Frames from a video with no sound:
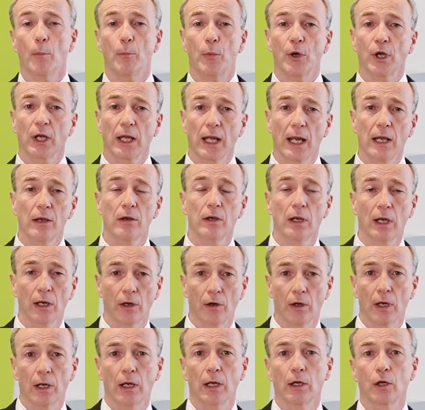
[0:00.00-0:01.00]
But again,
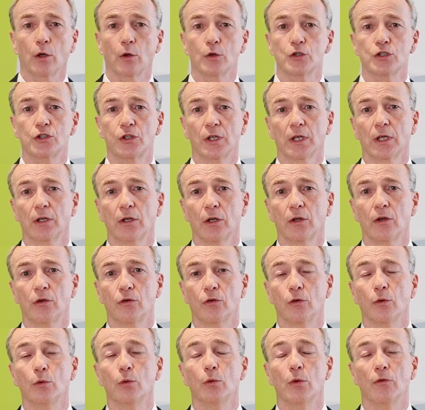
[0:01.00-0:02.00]

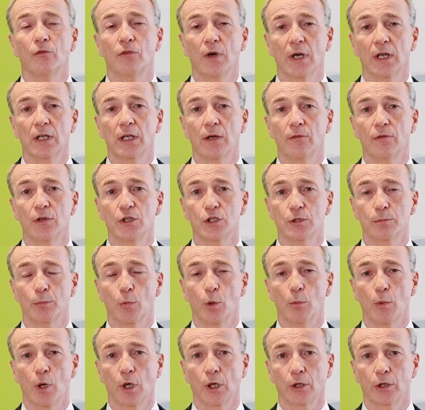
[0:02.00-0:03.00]
constricted to relatively
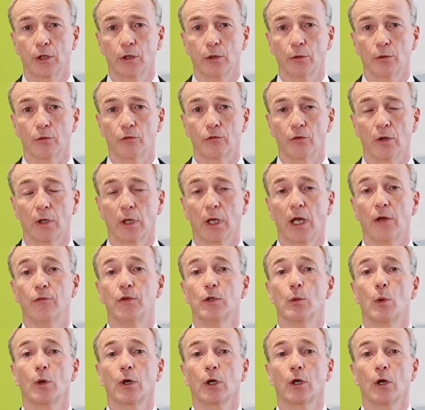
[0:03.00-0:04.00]
small molecules.
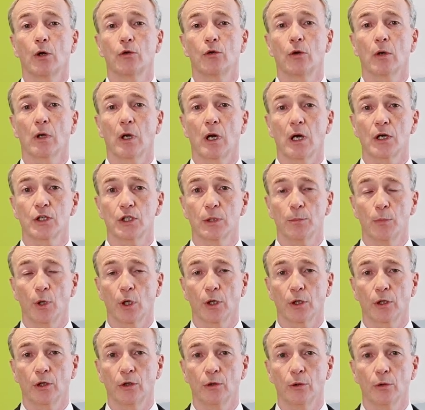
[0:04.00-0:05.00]
If you want to go to larger
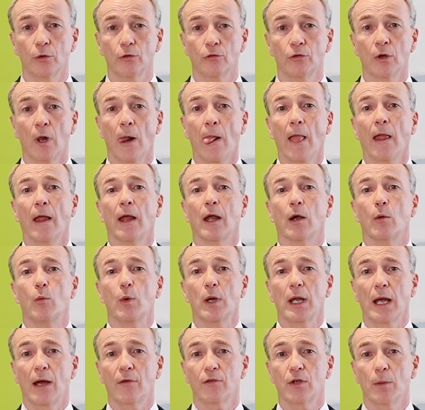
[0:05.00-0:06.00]
molecules,
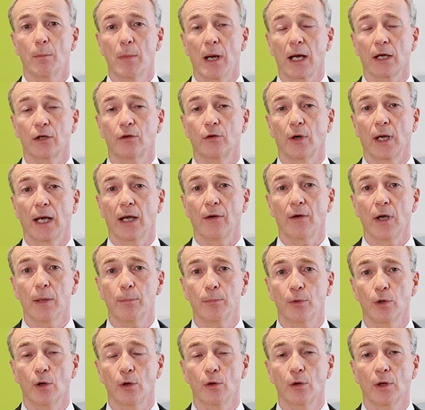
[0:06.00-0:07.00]
we have the
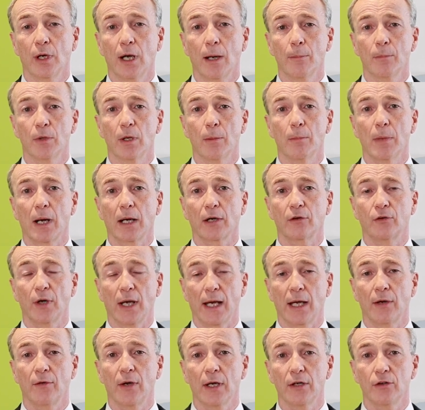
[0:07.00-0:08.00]
microarray program, the
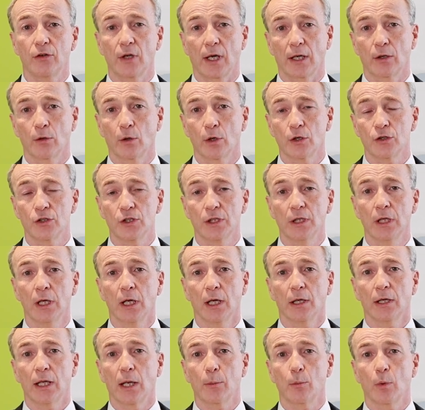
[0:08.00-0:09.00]
microarray
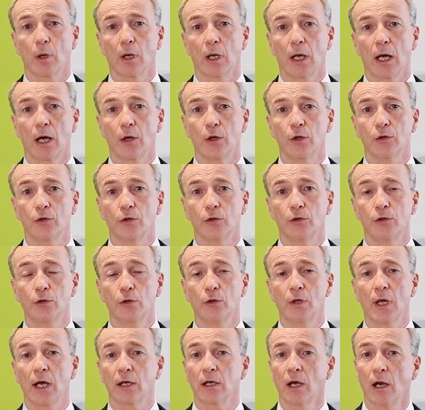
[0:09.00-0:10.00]
technology that will allow you to
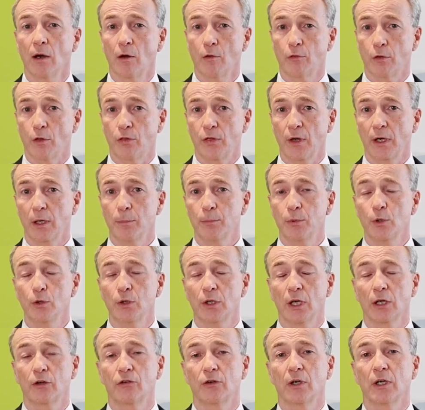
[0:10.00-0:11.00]
do that for
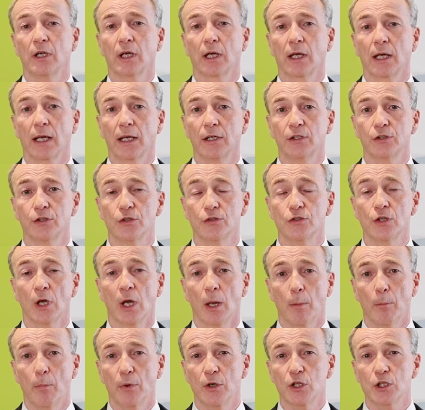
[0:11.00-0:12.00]
therapeutics indications,
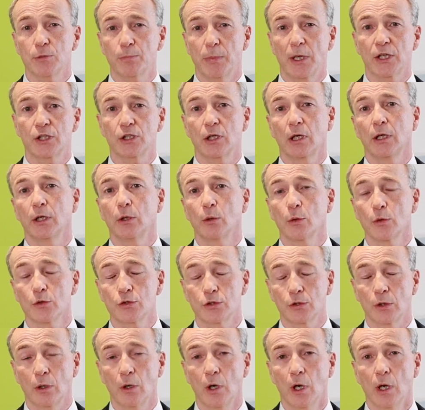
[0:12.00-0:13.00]
but especially
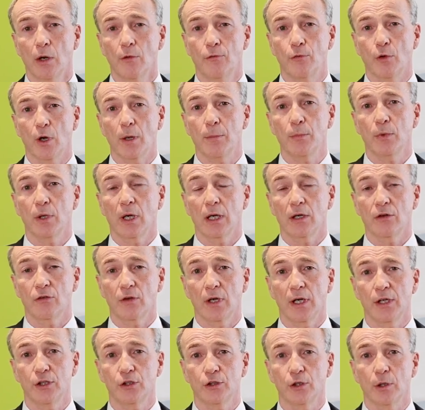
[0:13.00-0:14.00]
also for
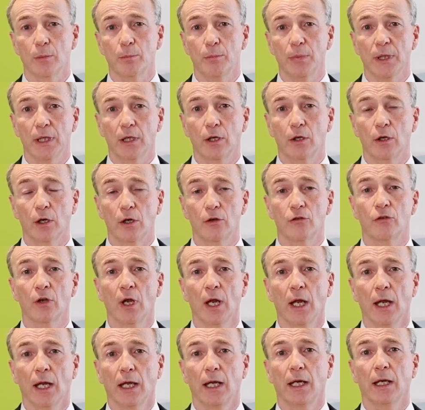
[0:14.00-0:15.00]
immunization
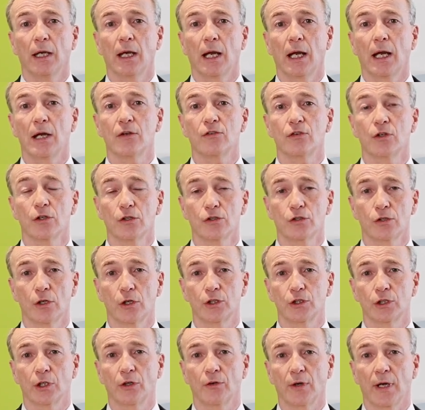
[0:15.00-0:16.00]
because it has
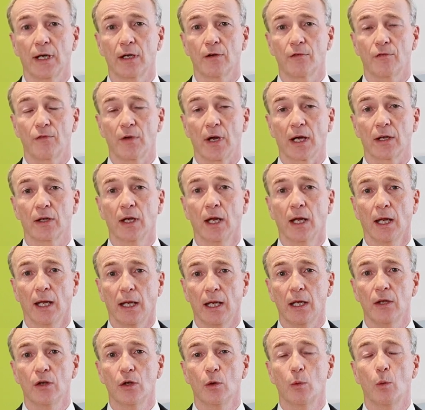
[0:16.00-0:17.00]
such a great effect
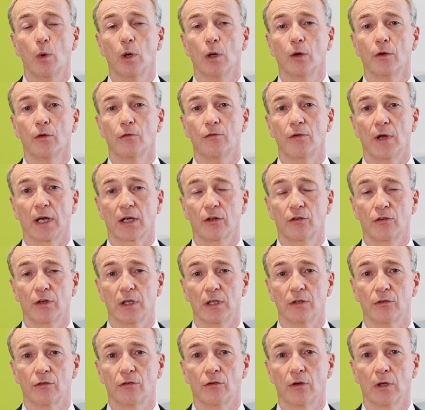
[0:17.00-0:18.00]
in the world of
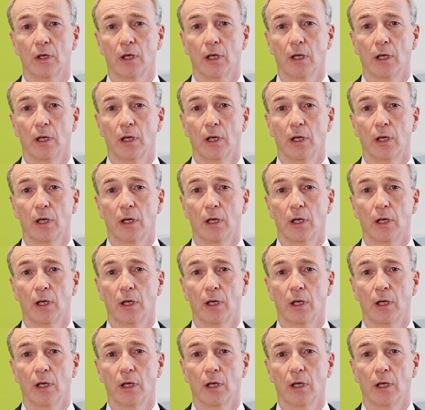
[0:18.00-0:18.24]
vaccines.